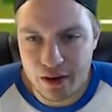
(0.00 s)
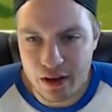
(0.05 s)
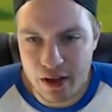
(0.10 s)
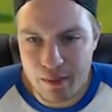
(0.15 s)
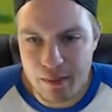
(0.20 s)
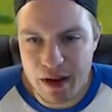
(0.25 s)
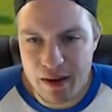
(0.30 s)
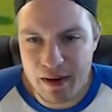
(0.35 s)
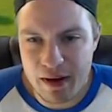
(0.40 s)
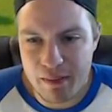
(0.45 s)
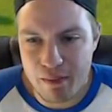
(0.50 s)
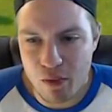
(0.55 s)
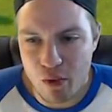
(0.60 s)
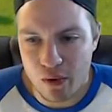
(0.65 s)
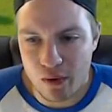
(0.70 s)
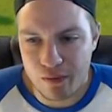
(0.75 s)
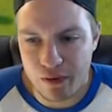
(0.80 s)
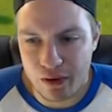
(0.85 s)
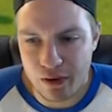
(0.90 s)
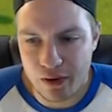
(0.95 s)
They may be
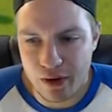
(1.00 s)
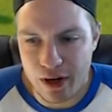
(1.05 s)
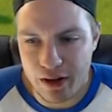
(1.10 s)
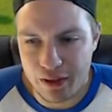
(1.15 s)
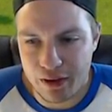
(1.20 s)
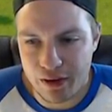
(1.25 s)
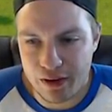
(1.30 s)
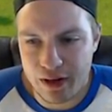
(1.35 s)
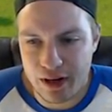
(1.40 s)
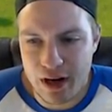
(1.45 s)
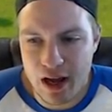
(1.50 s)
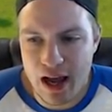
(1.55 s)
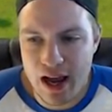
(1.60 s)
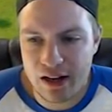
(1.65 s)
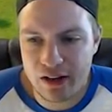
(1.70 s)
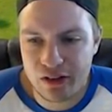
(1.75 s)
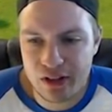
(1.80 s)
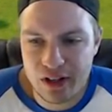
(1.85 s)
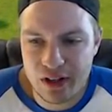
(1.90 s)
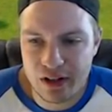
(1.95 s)
more of a hurry on third. No, actually,